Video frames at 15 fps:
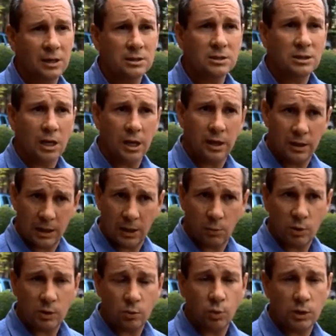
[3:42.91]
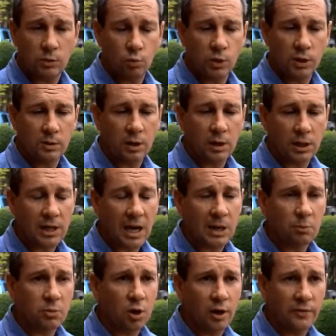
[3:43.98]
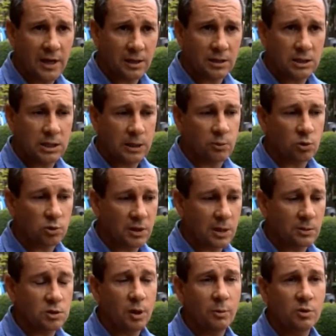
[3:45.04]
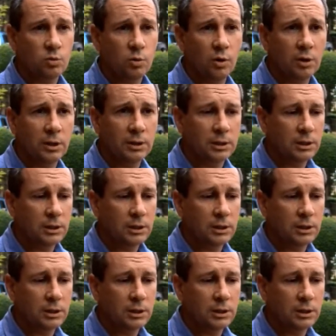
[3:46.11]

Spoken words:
So, and we again applied that chemical to that job as well,